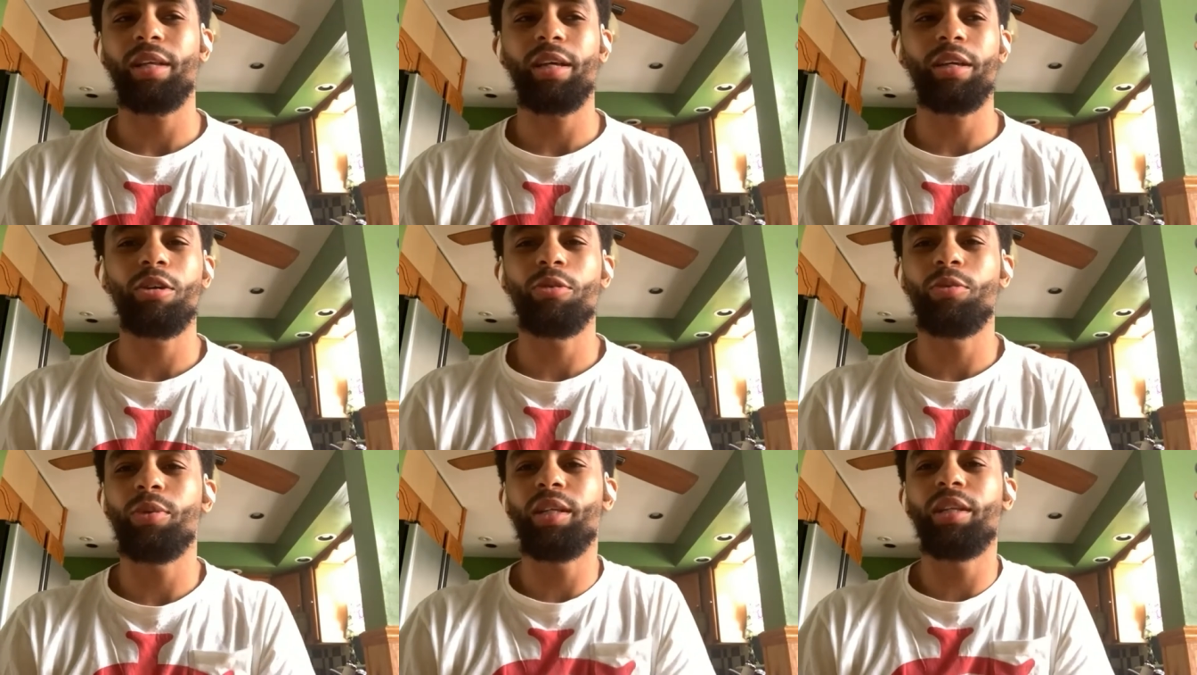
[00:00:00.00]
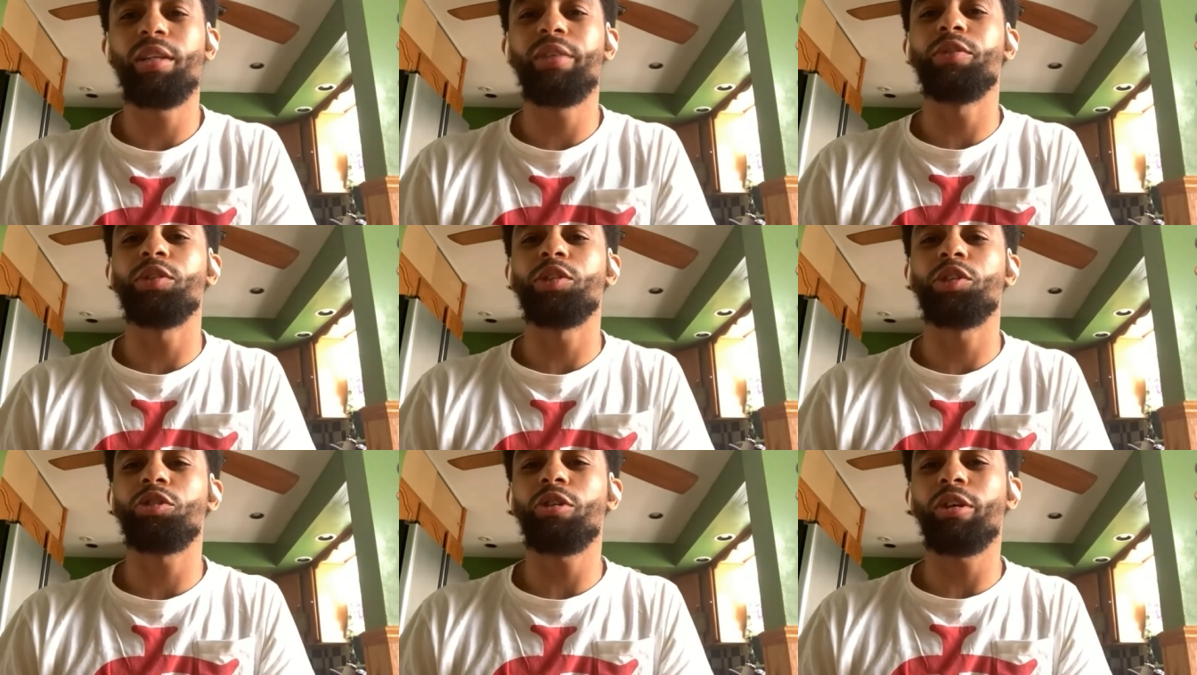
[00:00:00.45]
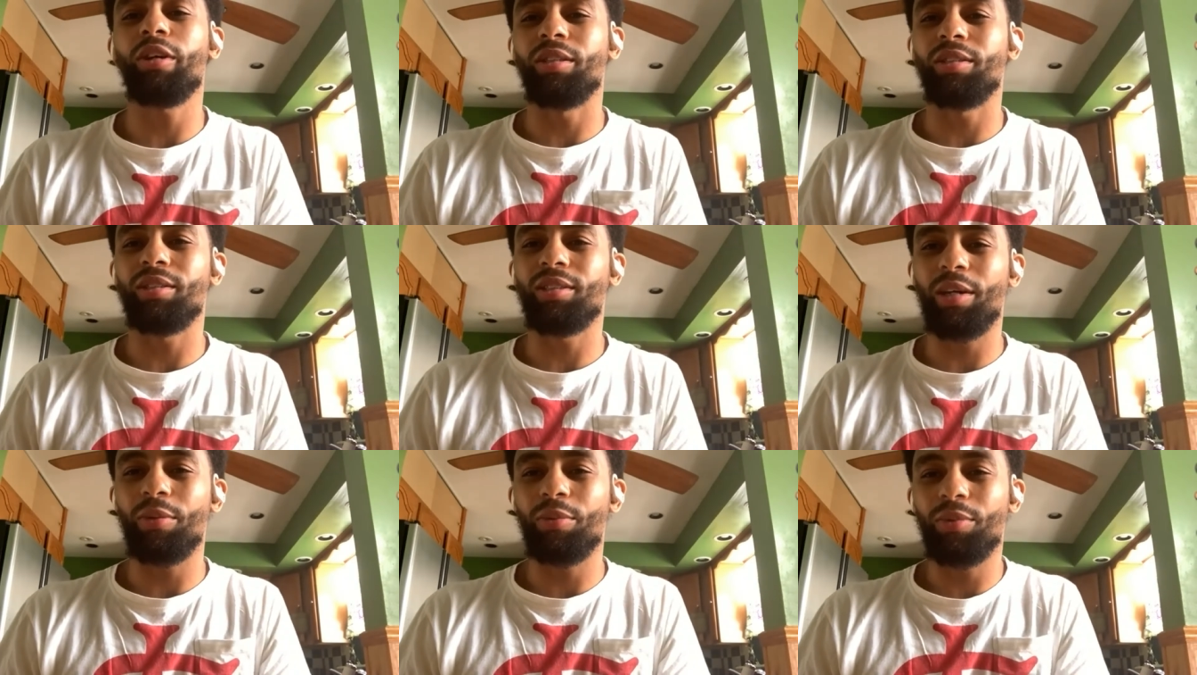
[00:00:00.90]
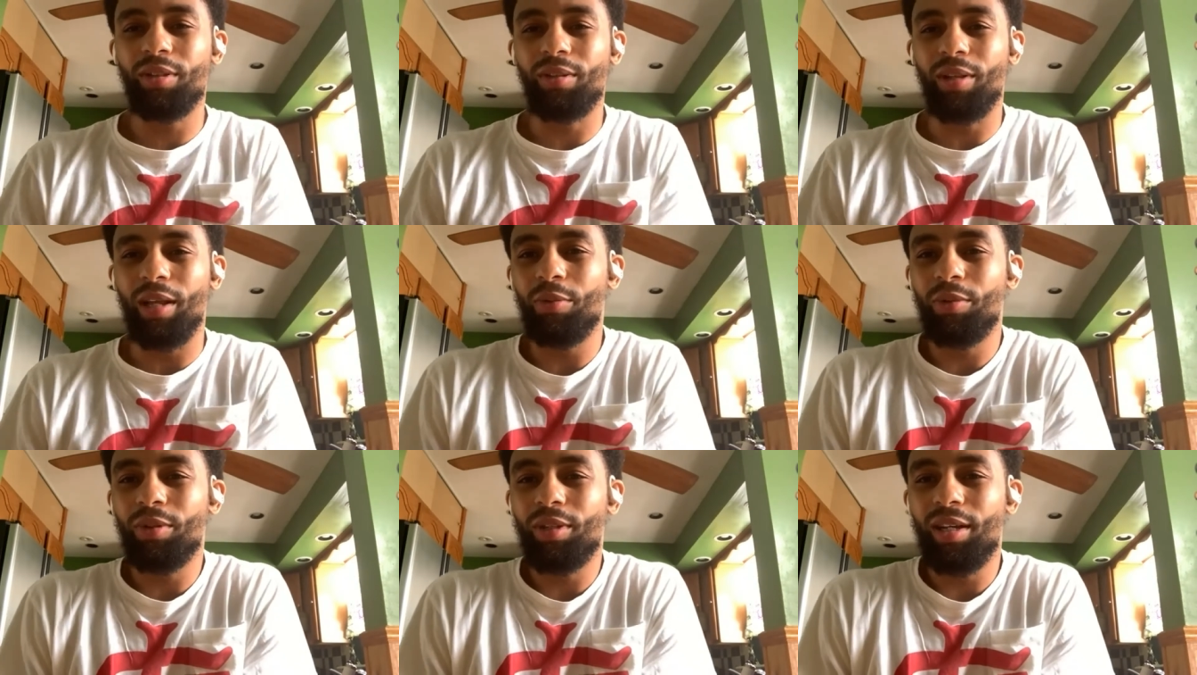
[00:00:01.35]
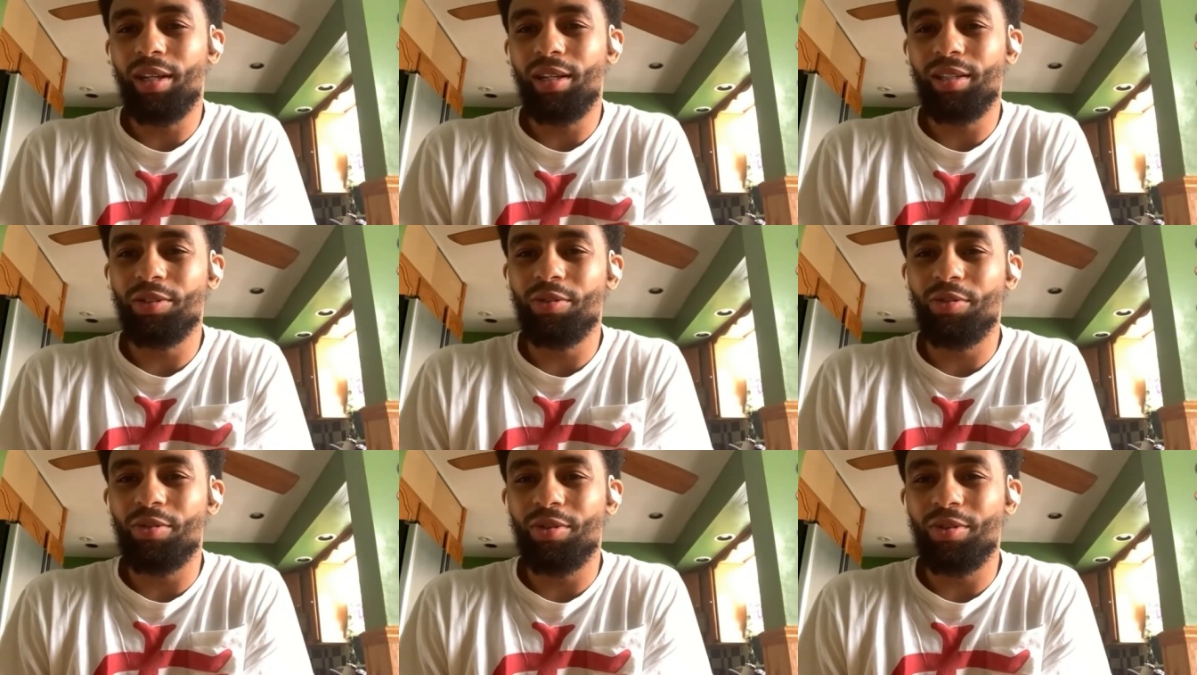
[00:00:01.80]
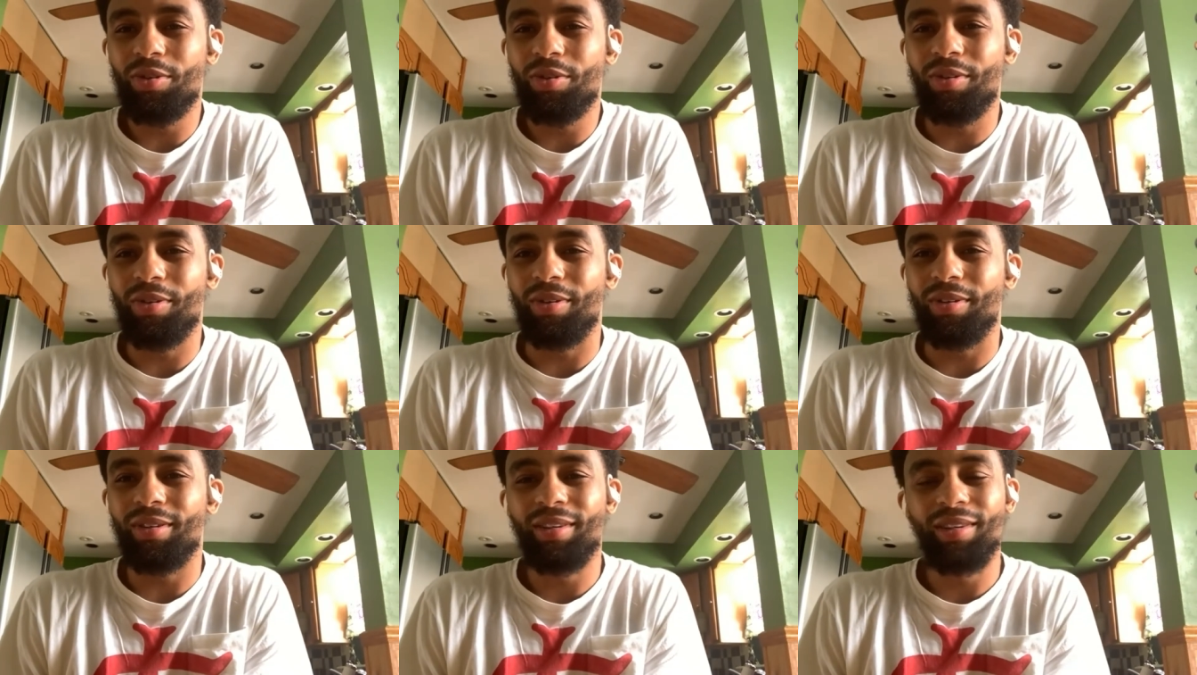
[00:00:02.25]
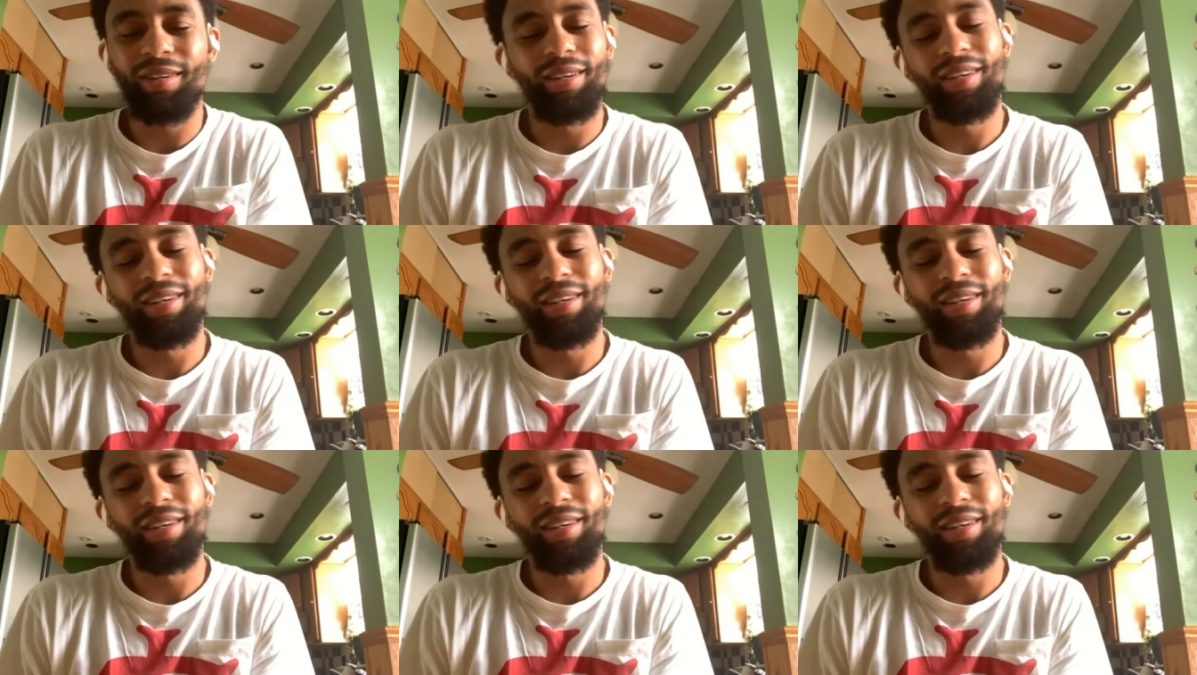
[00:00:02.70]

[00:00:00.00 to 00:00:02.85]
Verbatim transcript: It's like, yo, we didn't even stretch. Like what the hell is going on?